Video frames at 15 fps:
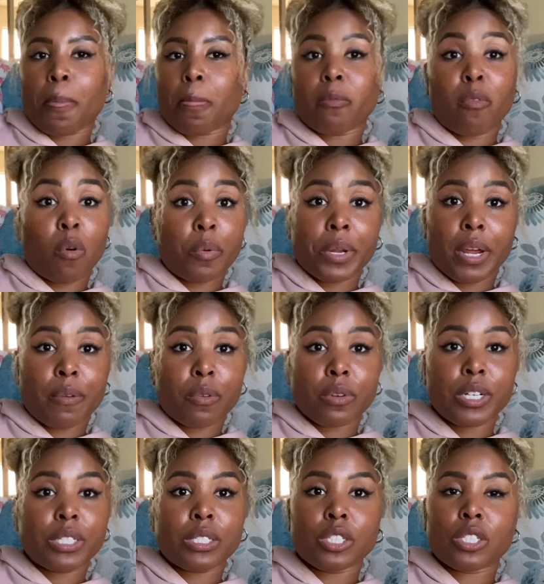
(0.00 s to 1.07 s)
for whatever
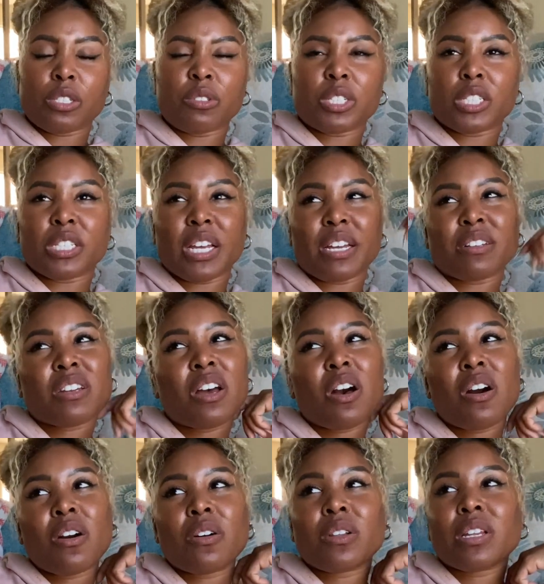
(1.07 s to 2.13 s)
reason, she was just like,
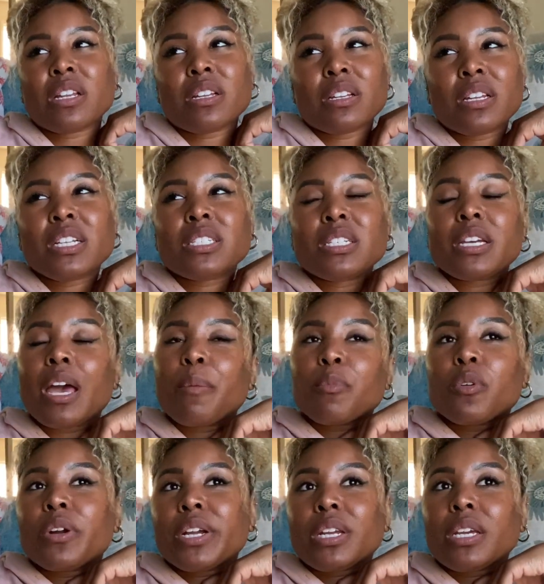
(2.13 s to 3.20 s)
no, let's look at
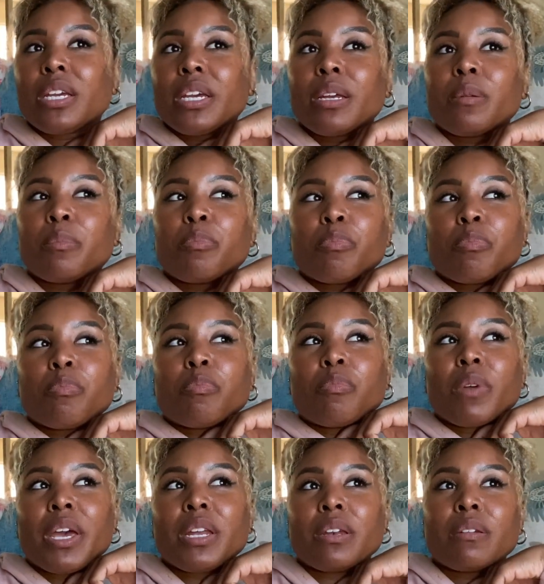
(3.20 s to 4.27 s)
Meridian
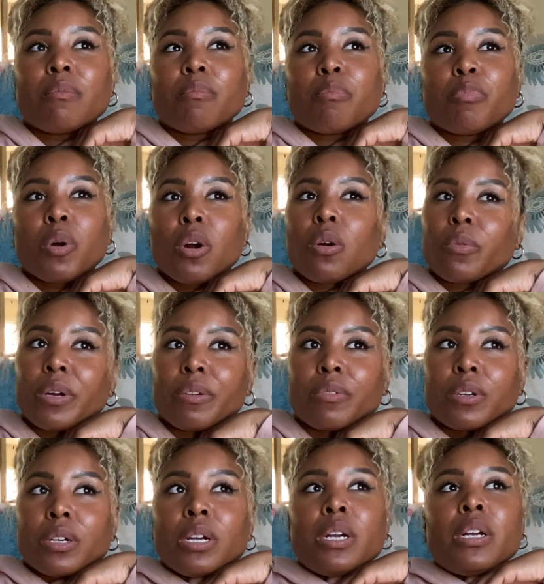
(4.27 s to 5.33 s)
and Pearl
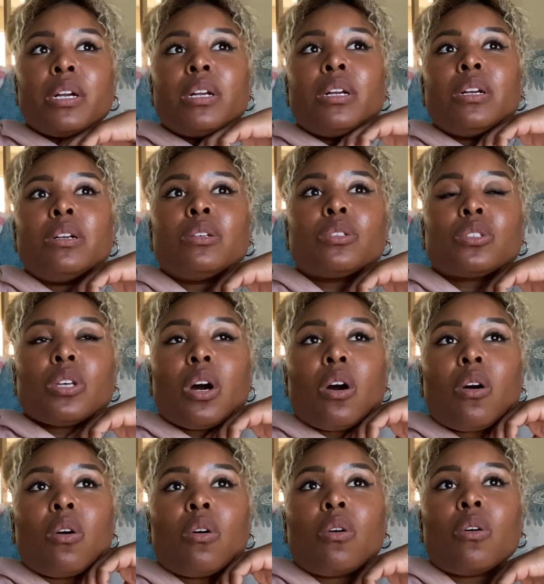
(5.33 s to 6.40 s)
River.
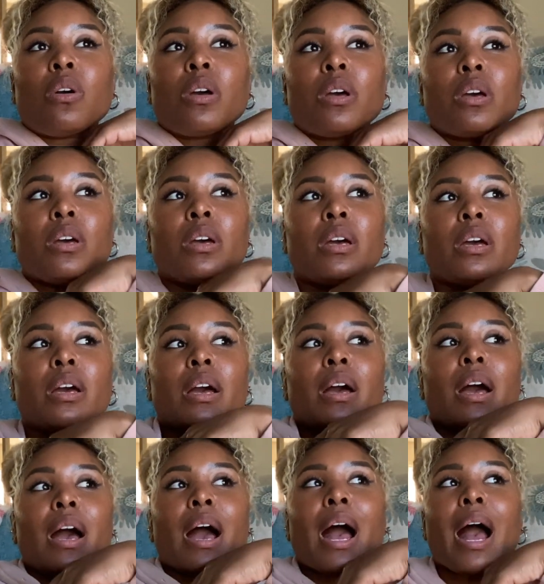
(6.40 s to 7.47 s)
So
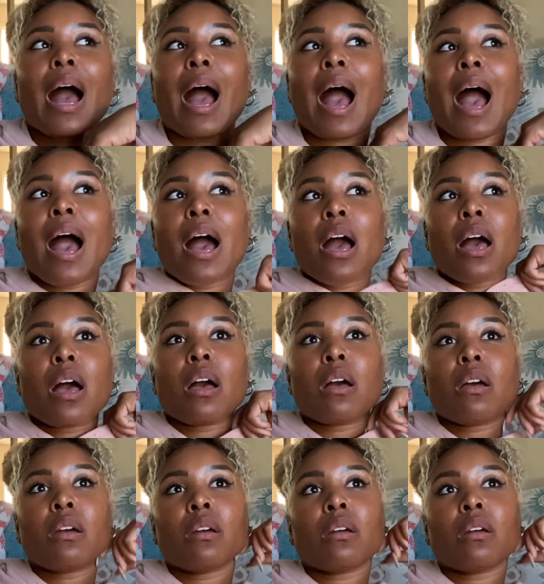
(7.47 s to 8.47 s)
I